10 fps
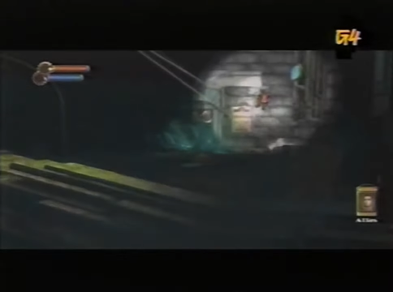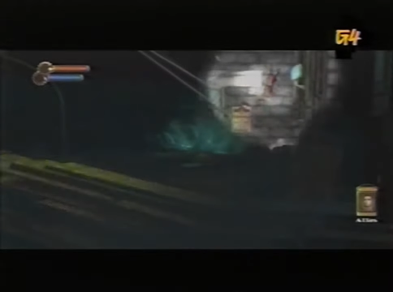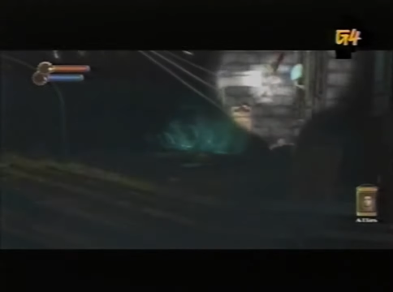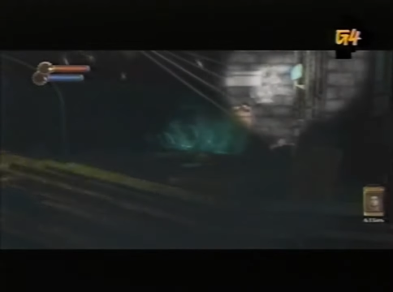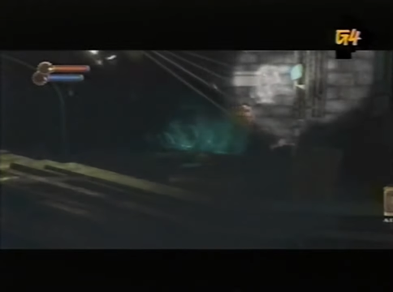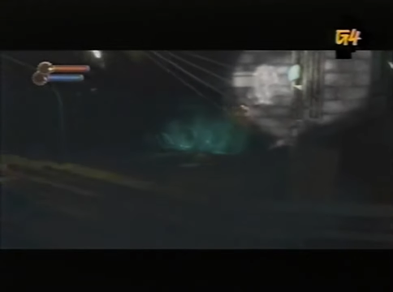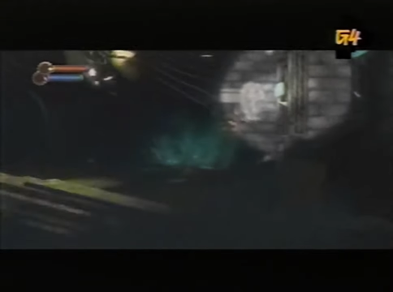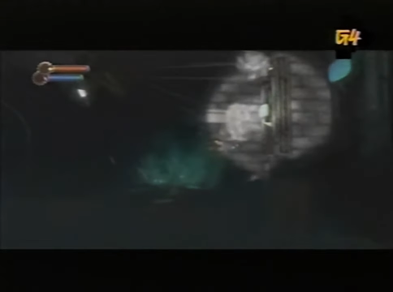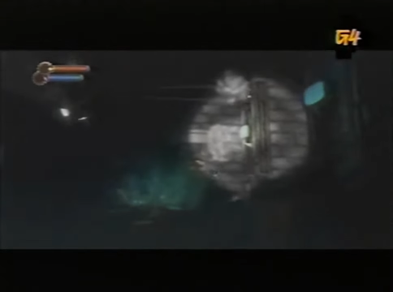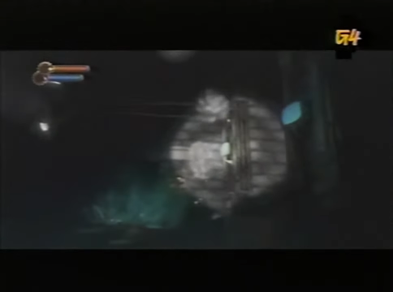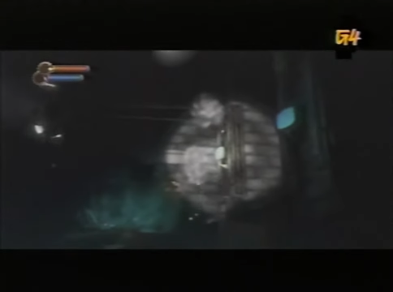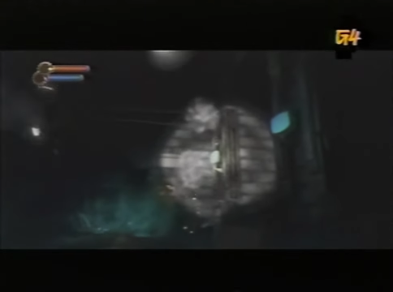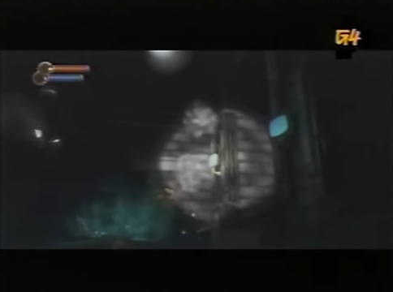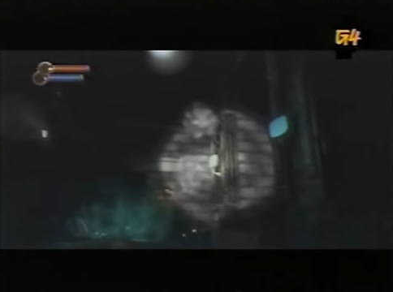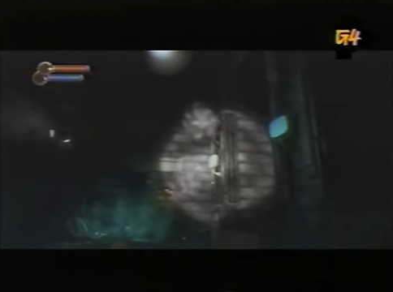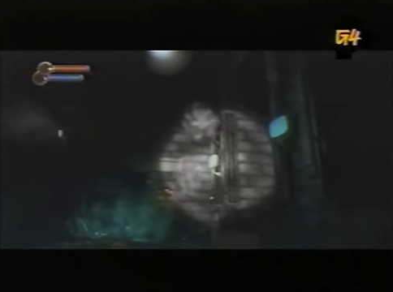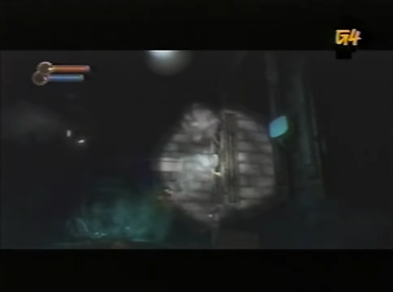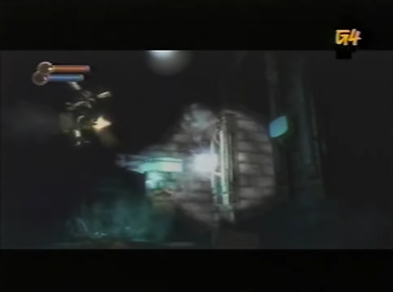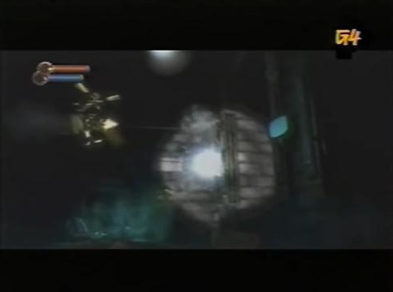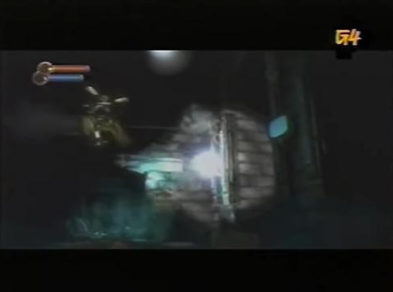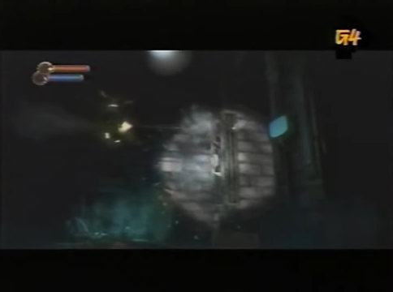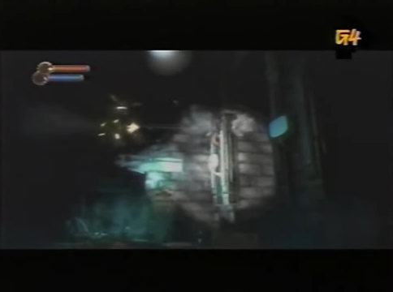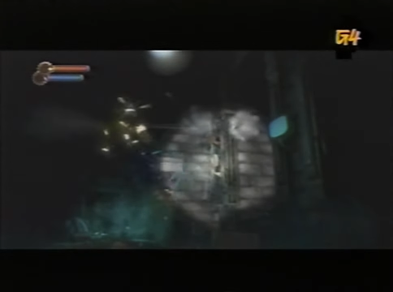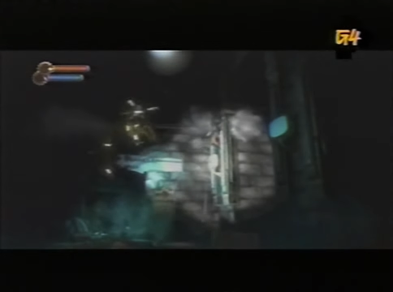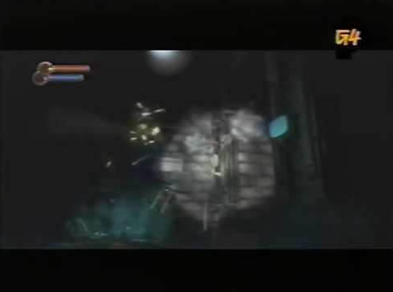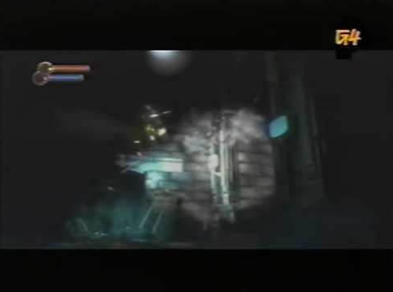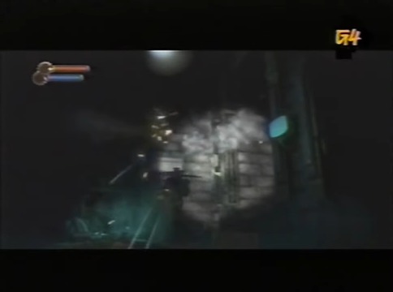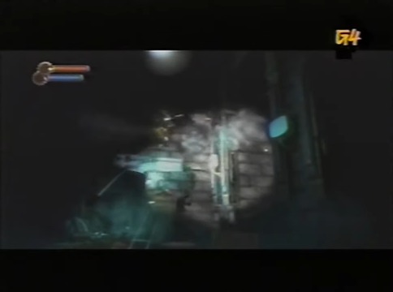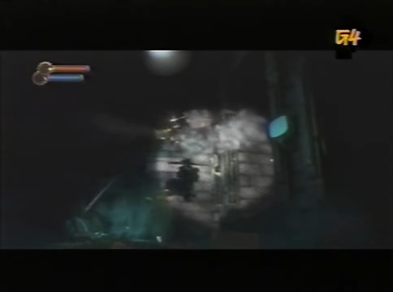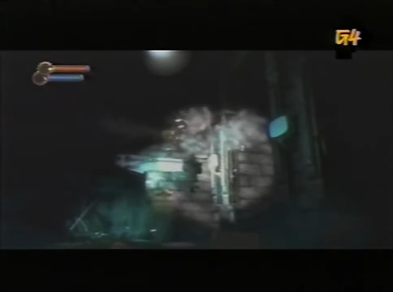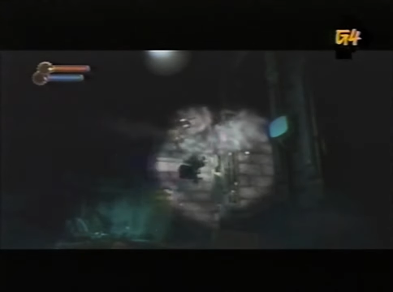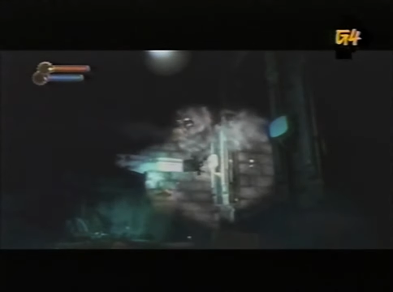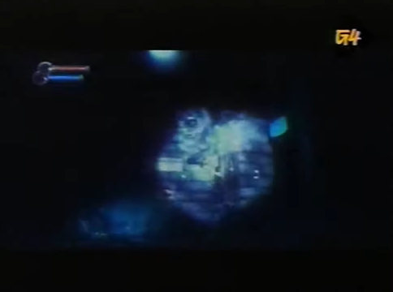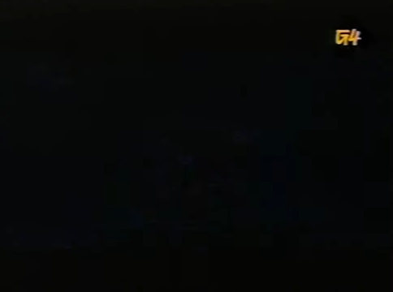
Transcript: (no speaker visible)